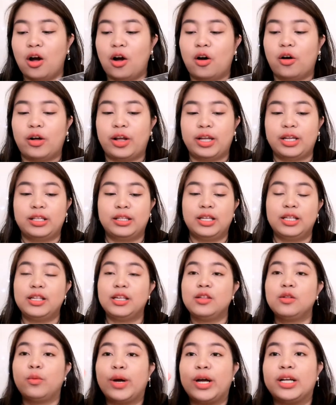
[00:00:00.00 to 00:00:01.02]
okay, this
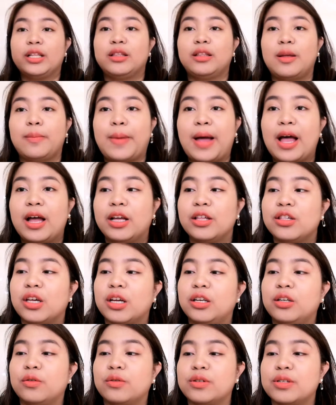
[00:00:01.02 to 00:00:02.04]
is what the
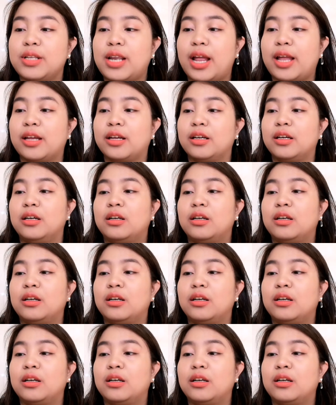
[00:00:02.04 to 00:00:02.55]
packaging looks like.